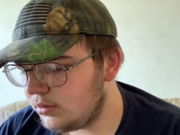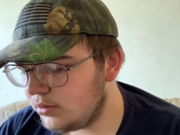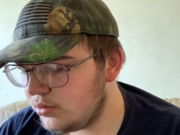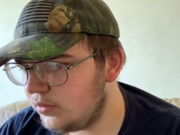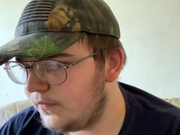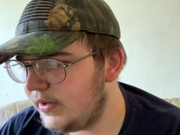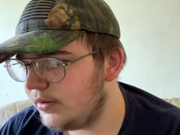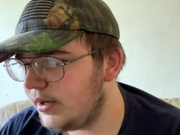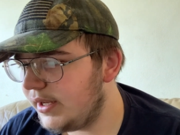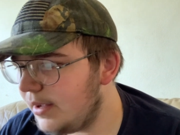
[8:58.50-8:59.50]
Control V,
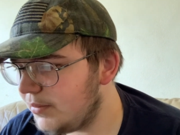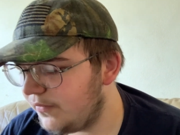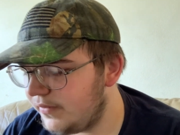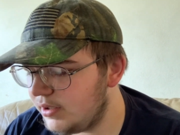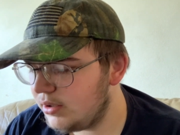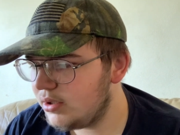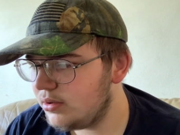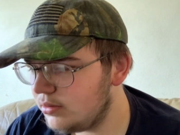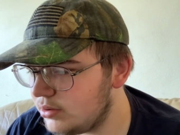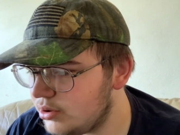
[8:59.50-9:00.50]
right? Yep,
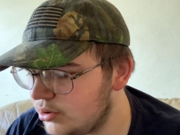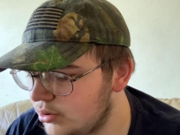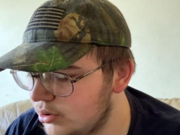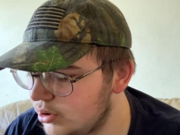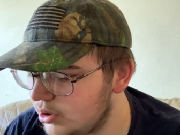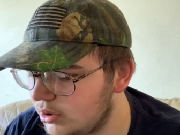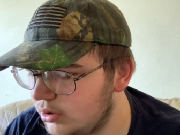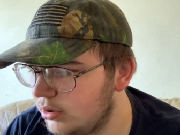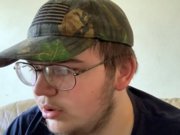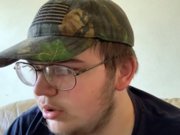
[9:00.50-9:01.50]
official.